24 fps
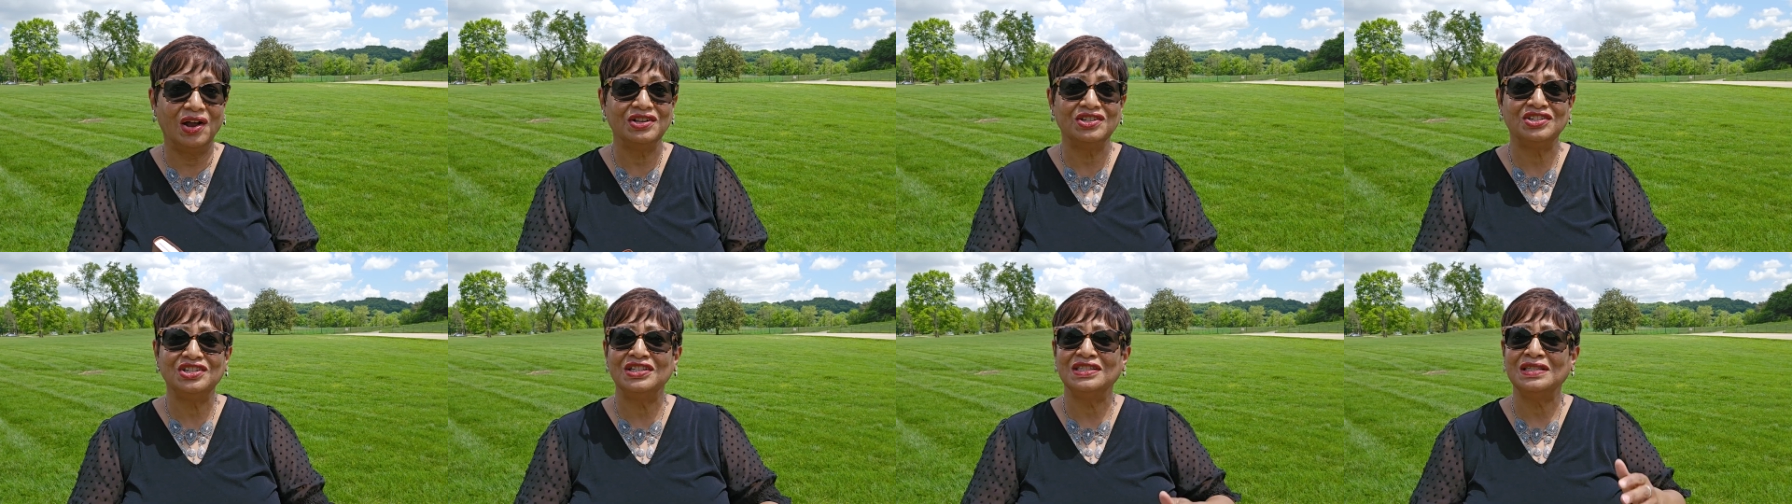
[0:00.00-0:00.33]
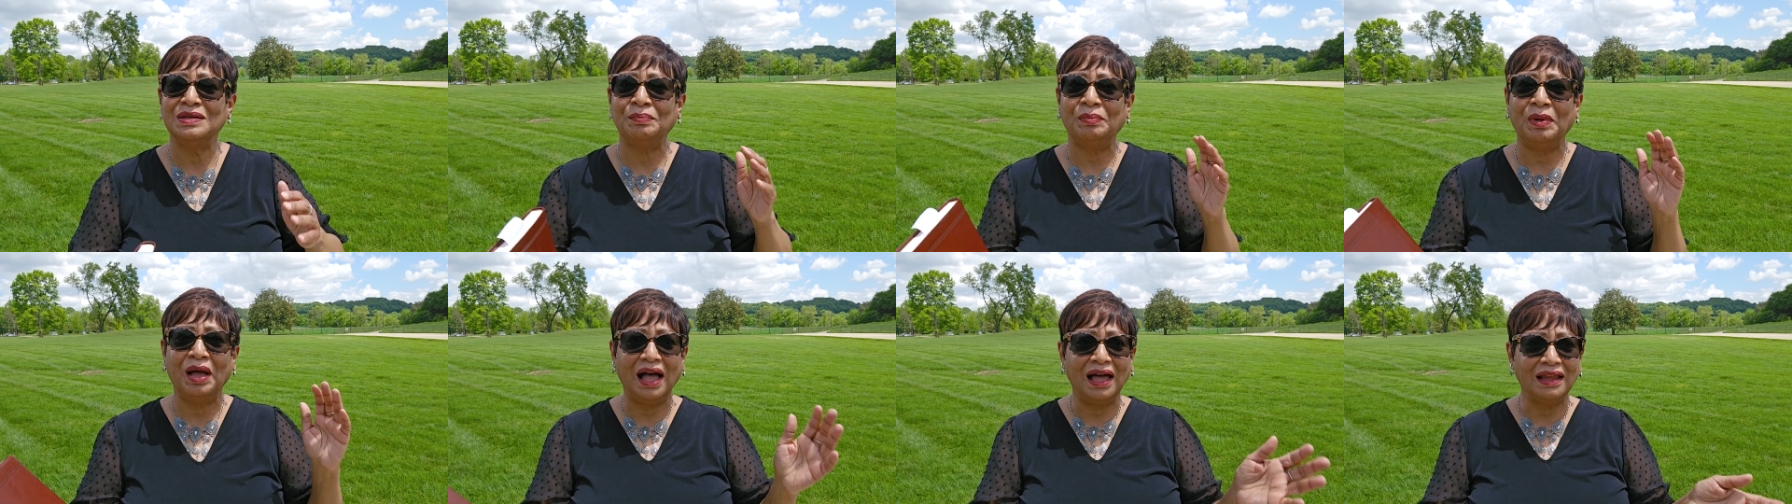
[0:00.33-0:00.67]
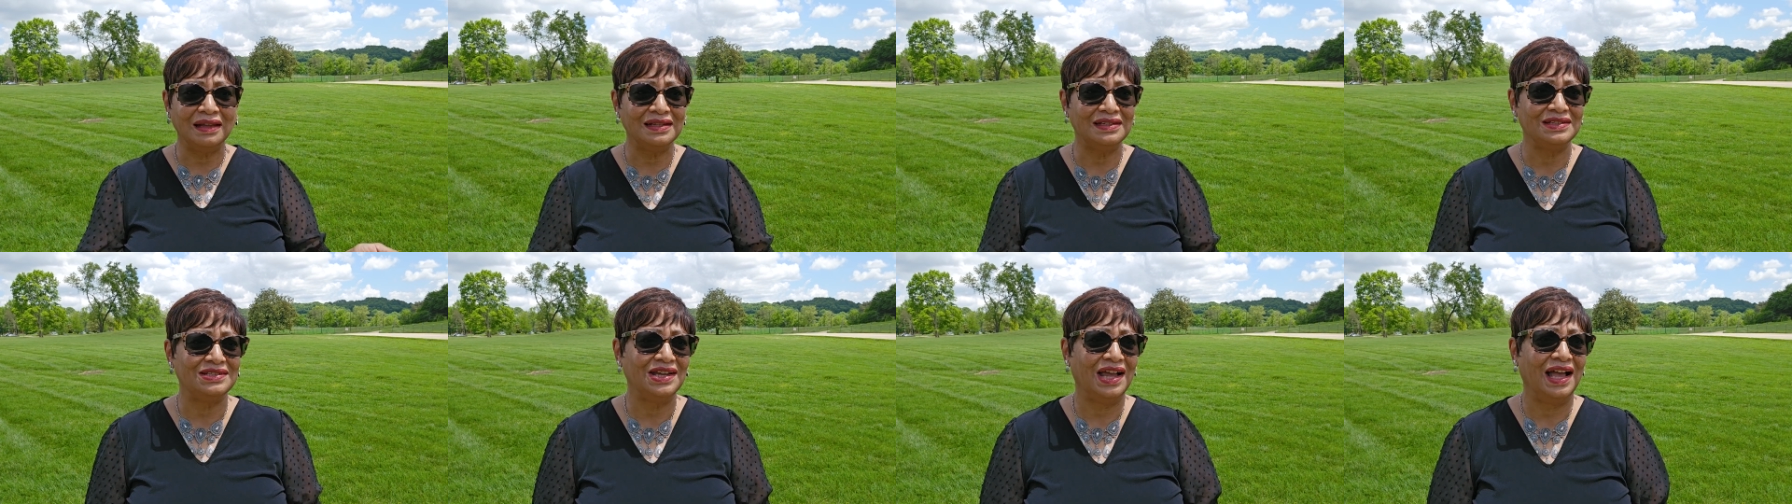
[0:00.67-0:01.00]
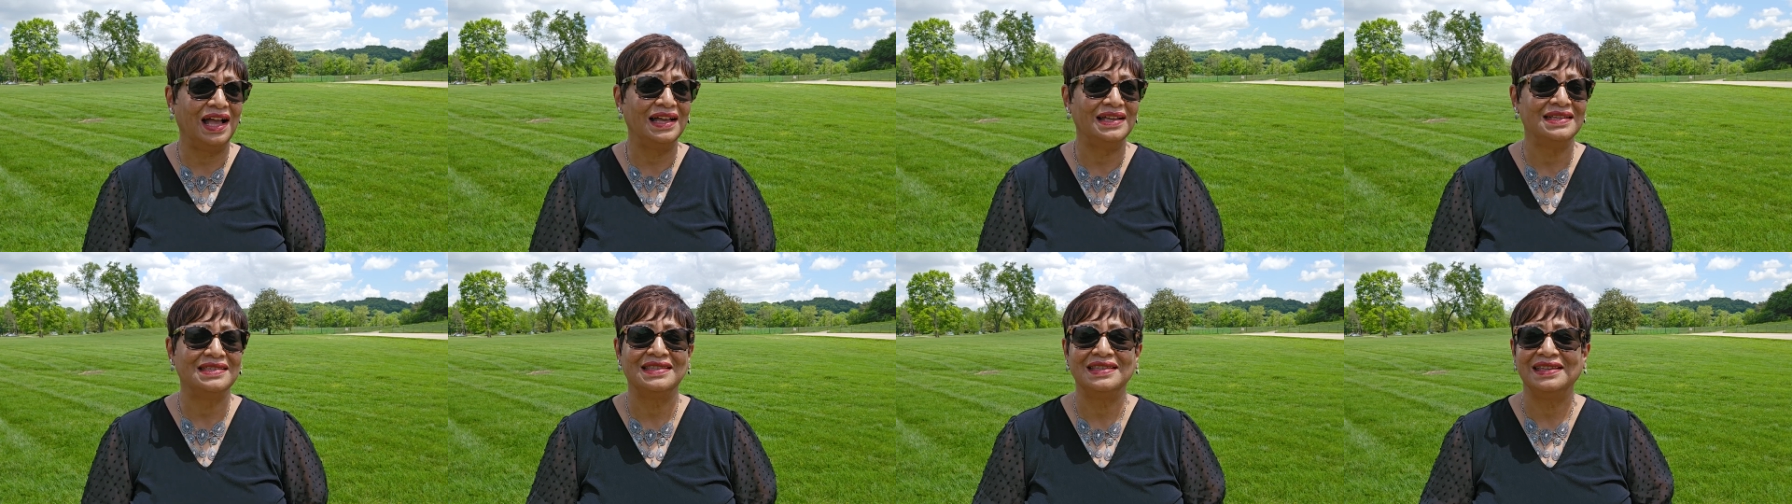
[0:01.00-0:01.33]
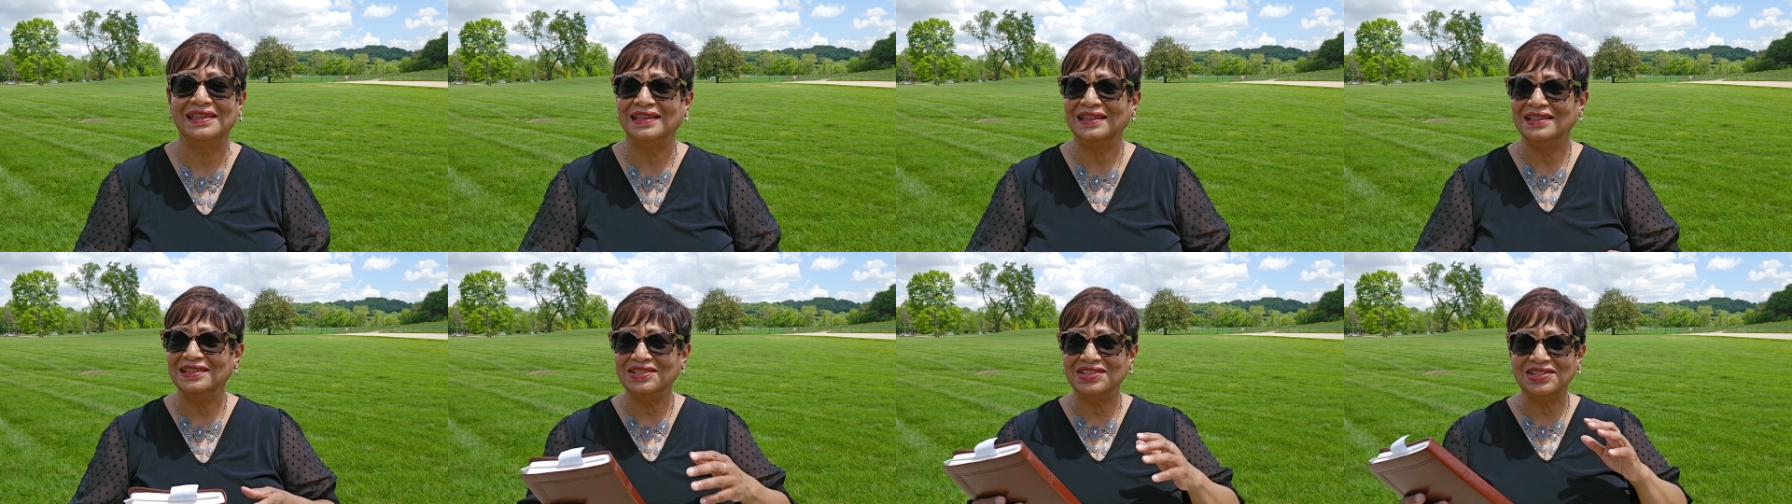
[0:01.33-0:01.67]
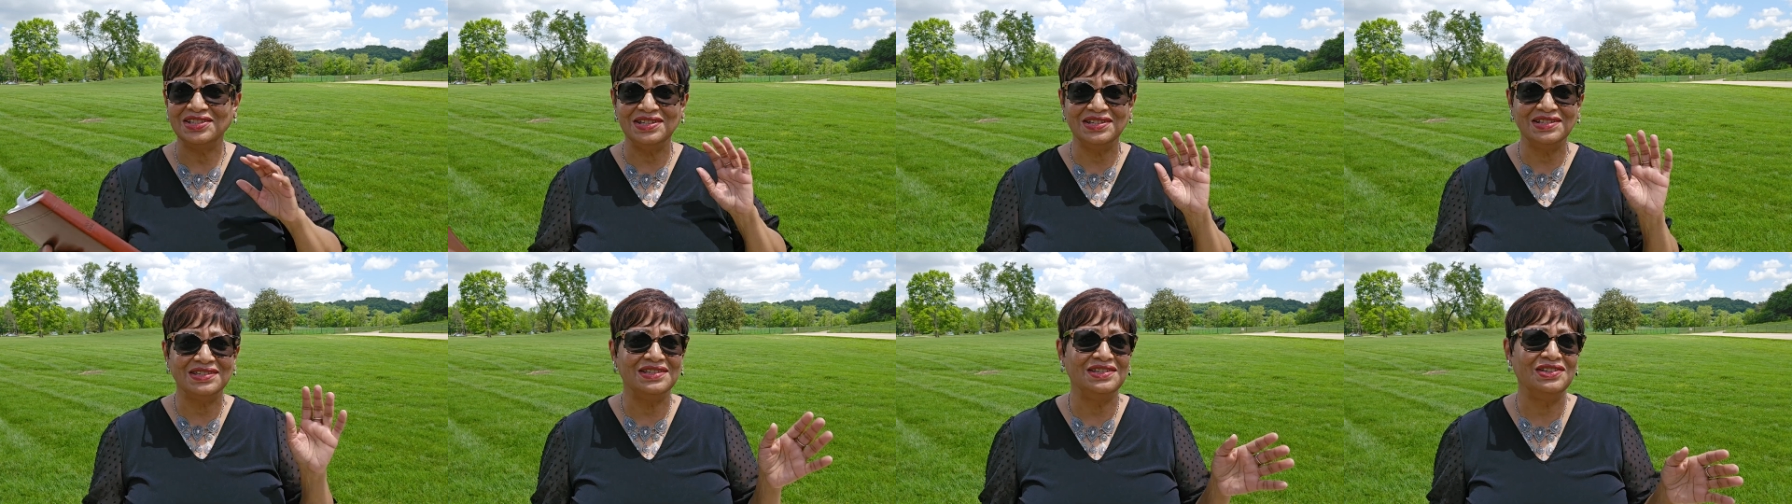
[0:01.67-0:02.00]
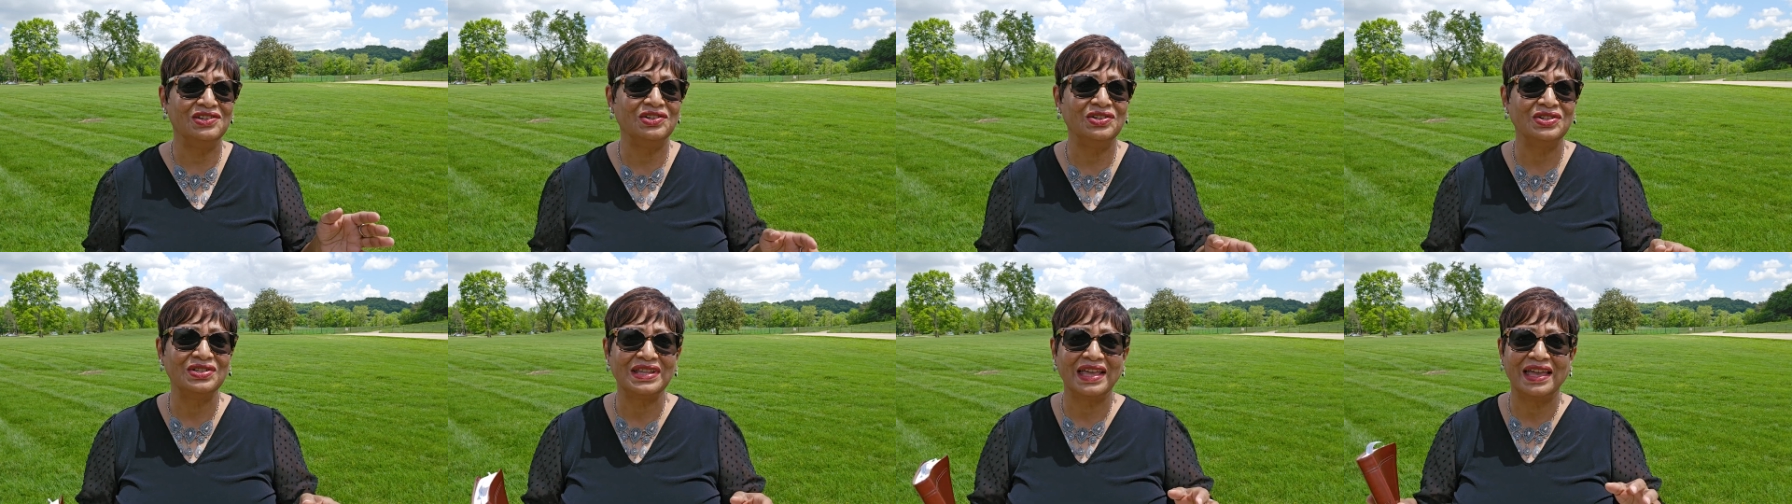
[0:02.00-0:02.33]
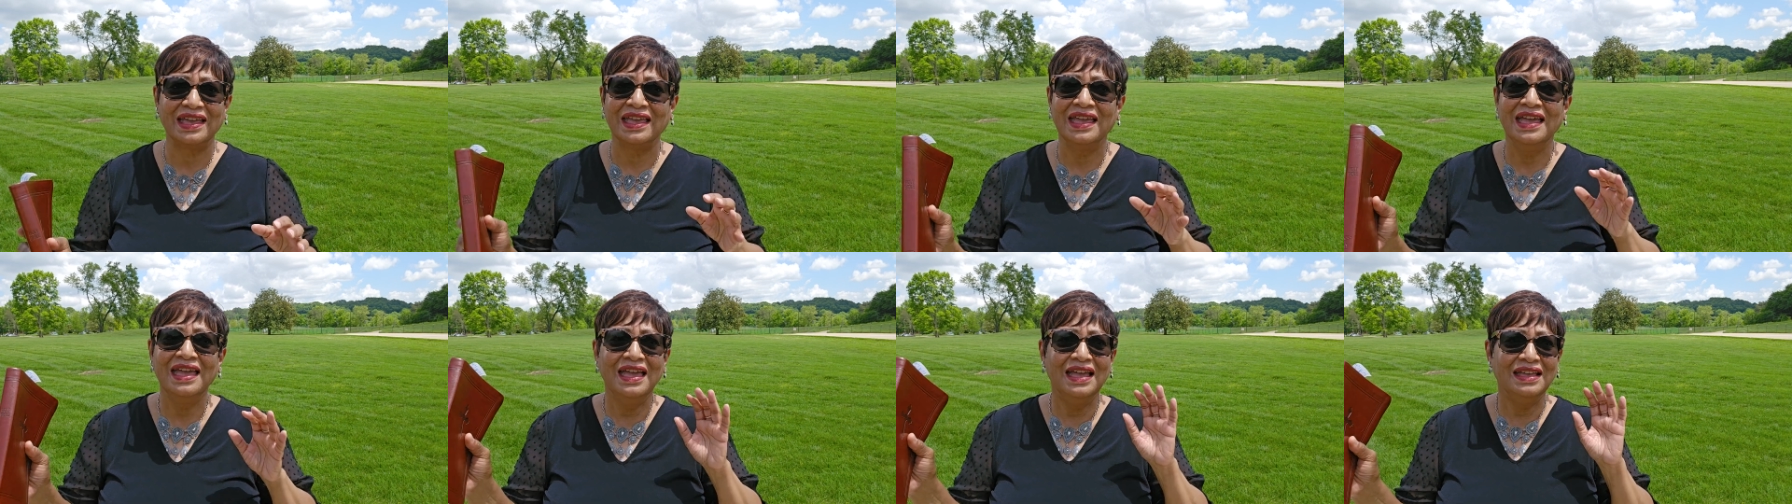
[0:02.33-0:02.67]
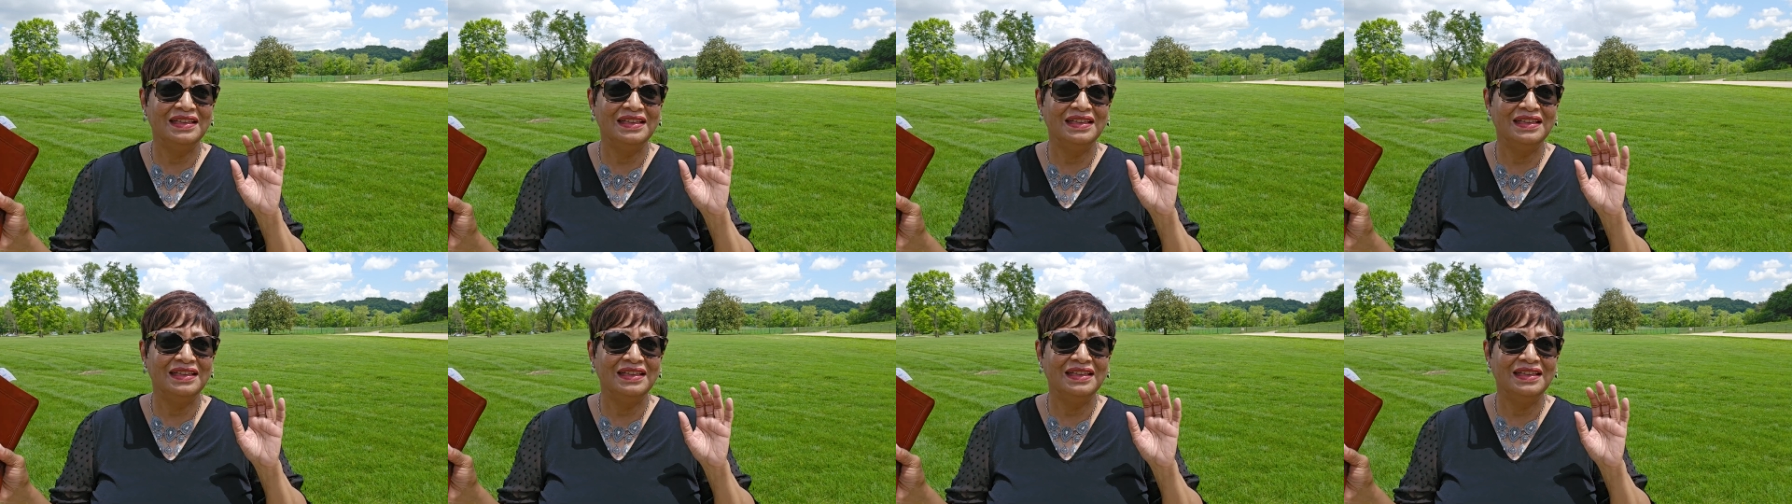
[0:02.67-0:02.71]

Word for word: And she's apologizing, and she's, you know, it's like,